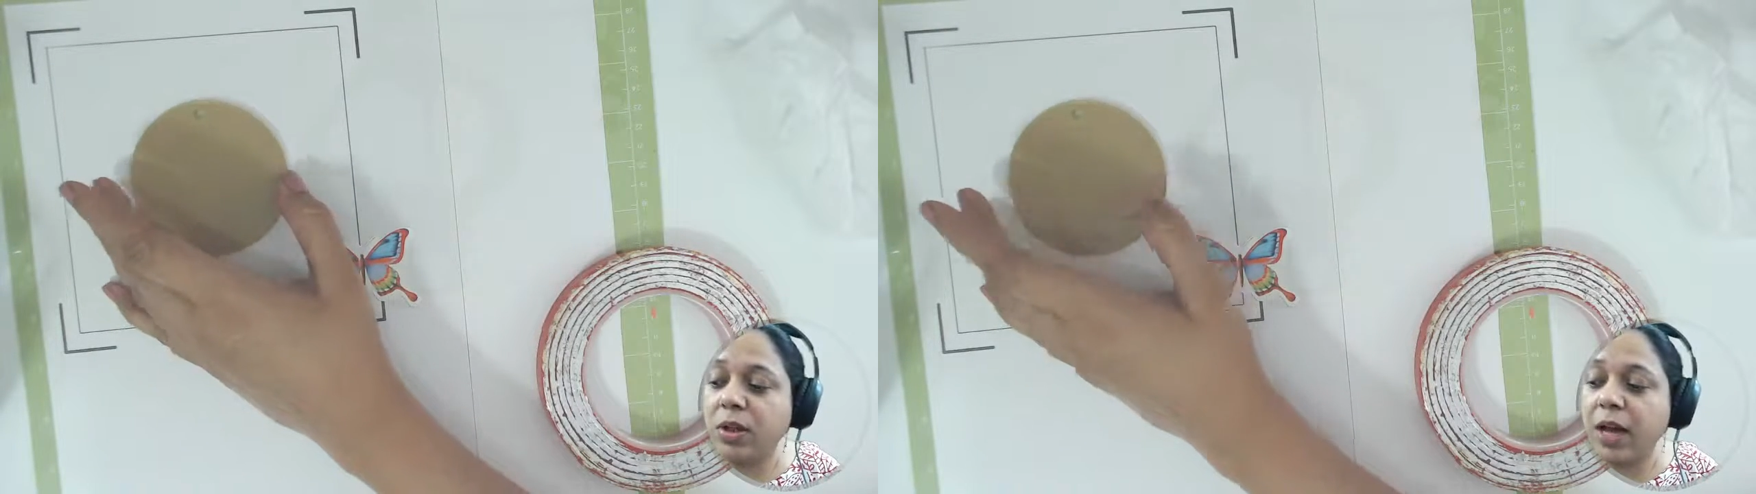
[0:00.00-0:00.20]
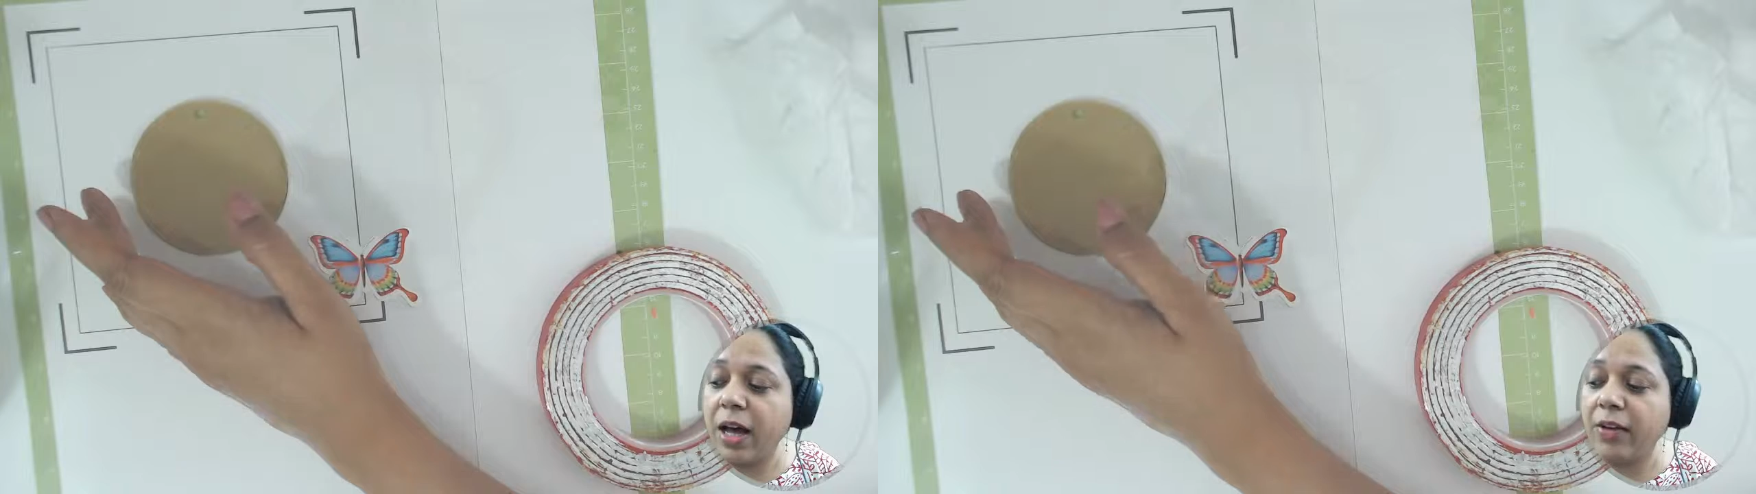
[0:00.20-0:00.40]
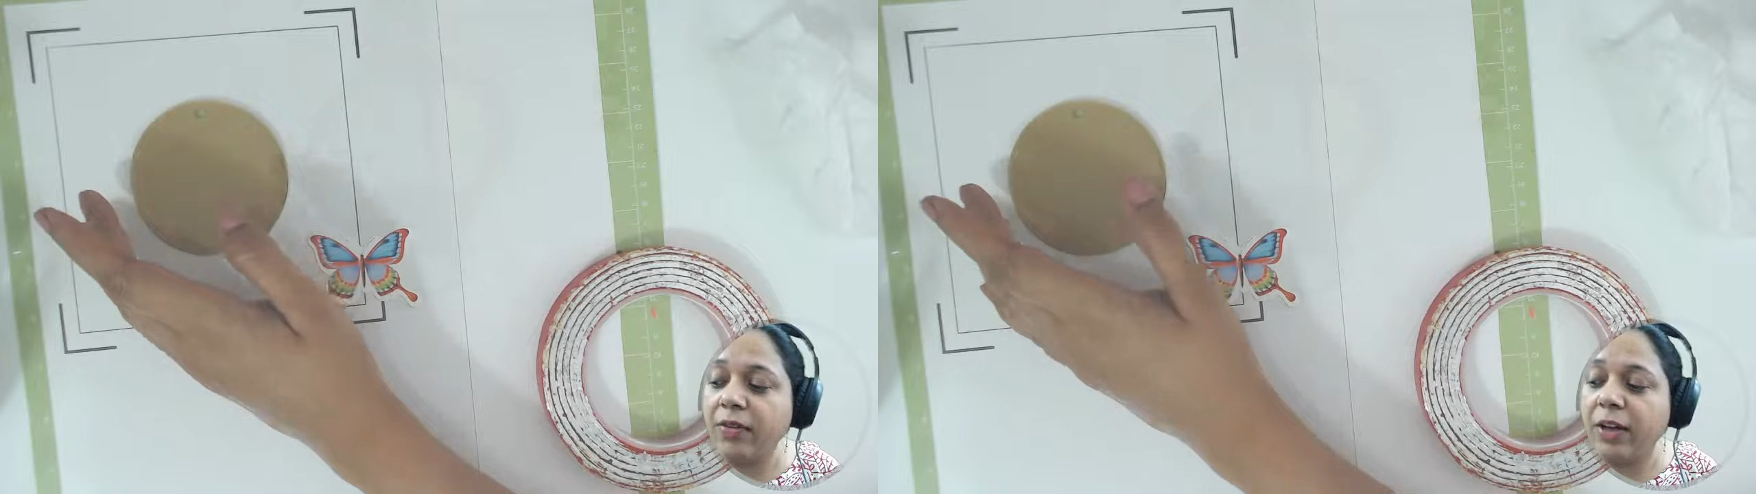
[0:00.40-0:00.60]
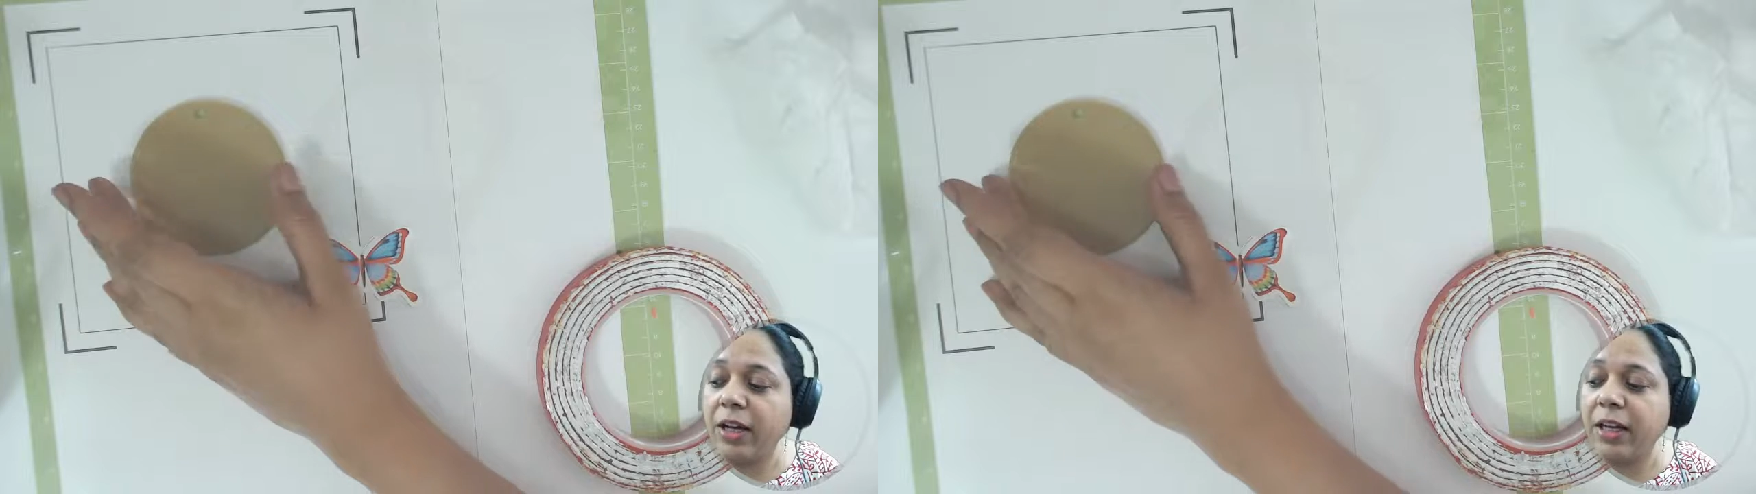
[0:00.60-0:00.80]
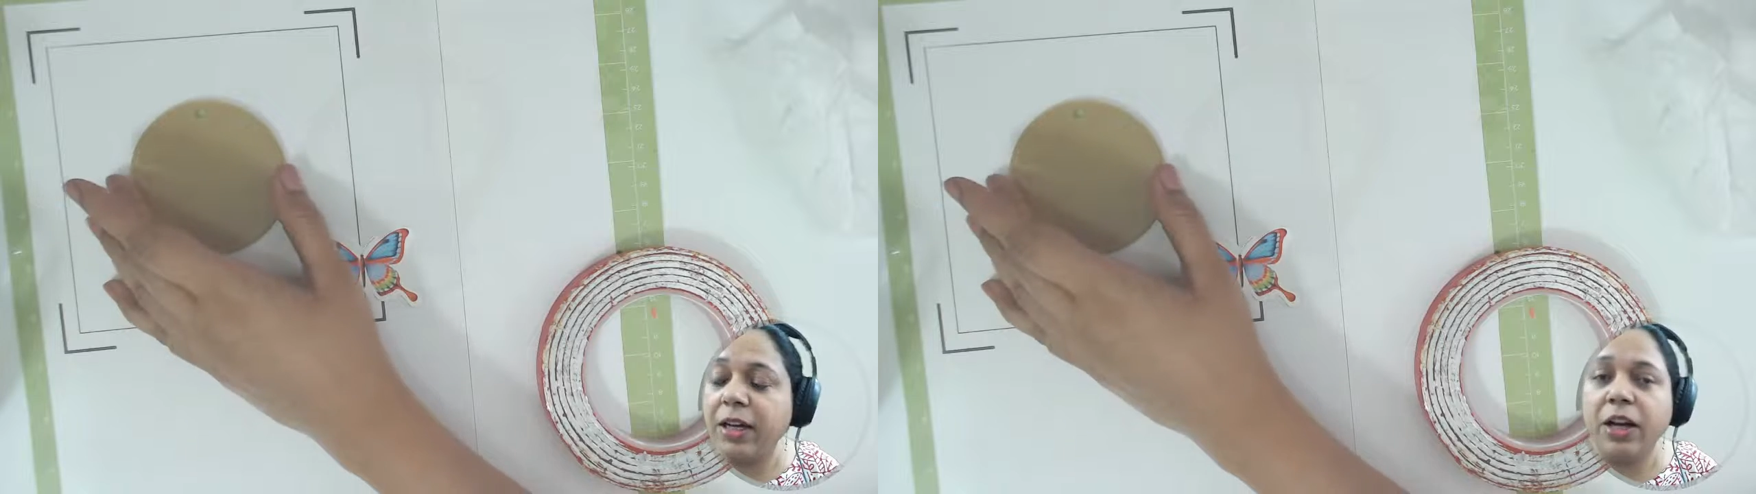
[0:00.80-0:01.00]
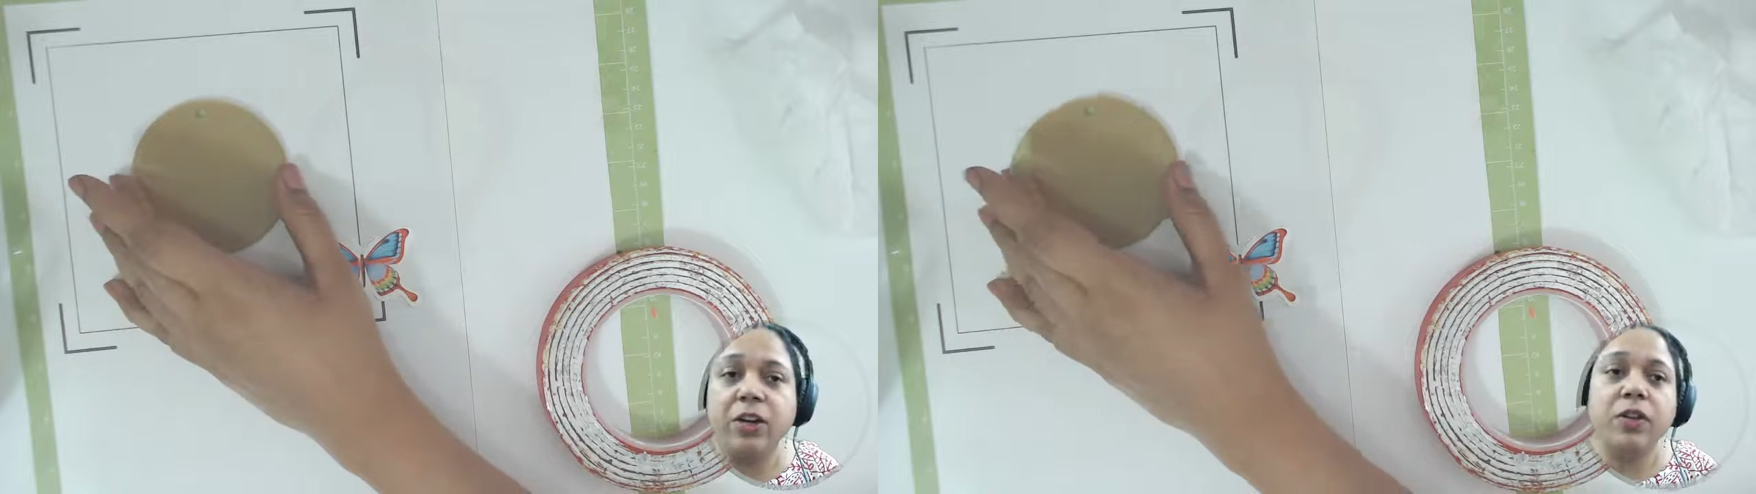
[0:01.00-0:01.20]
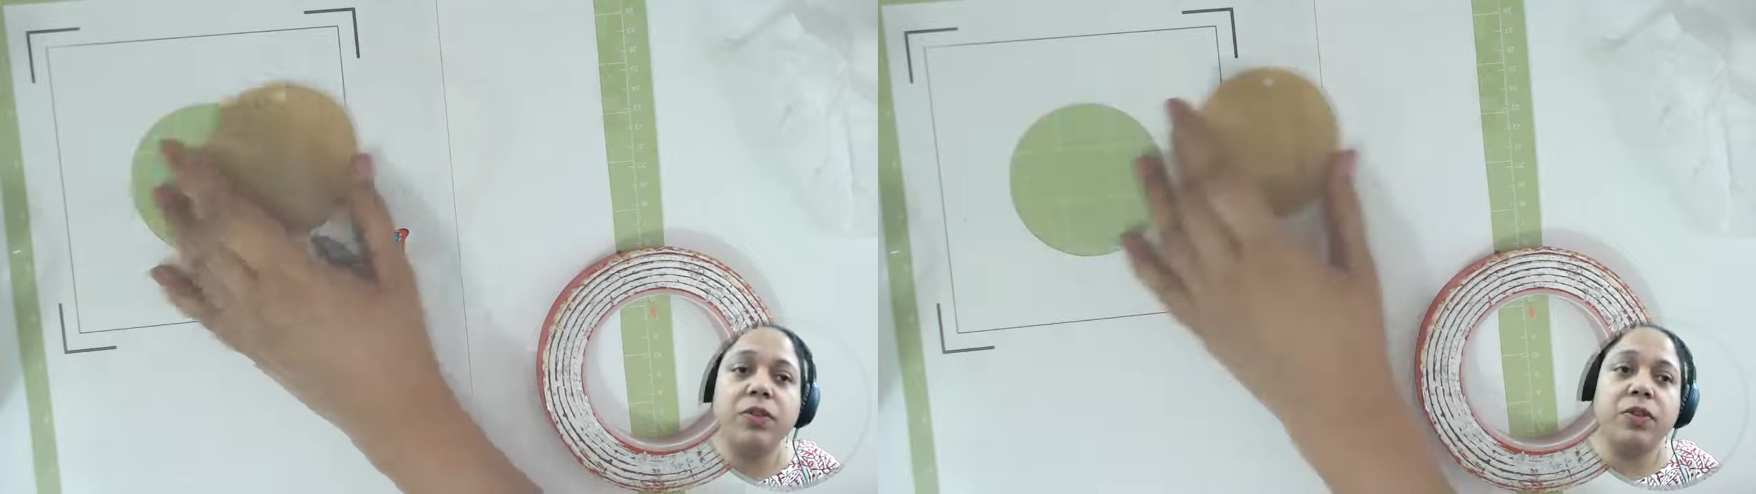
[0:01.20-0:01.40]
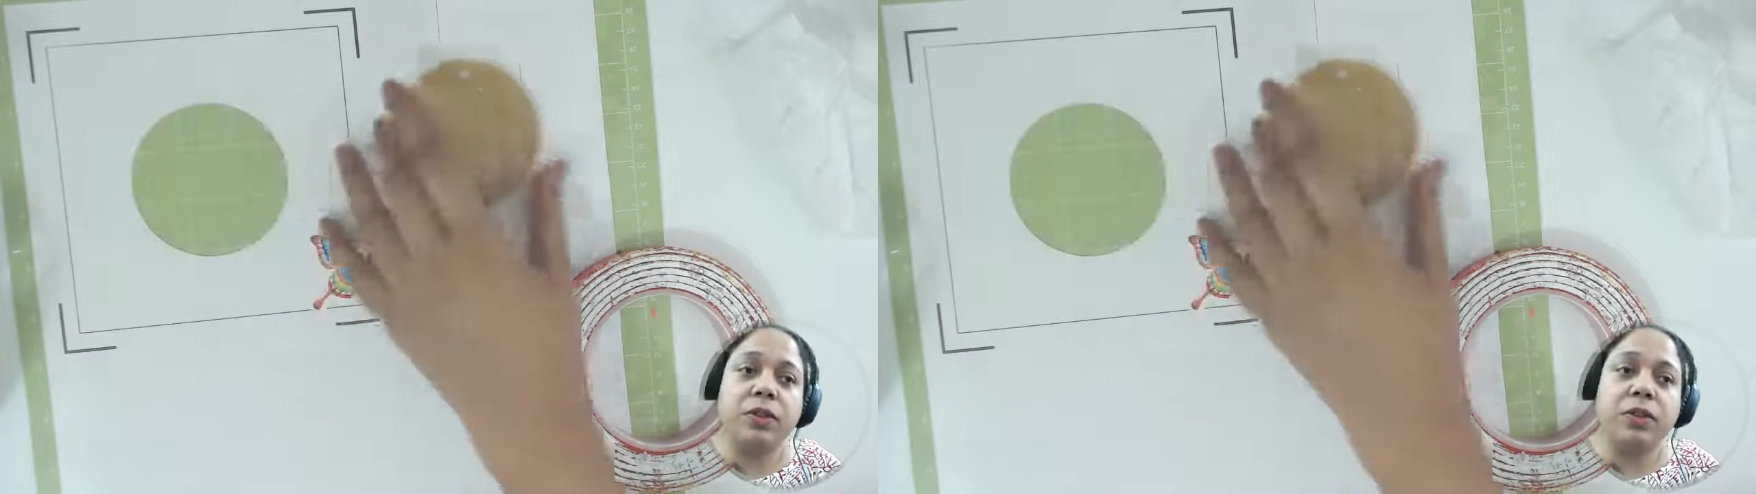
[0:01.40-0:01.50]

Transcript: have any kind of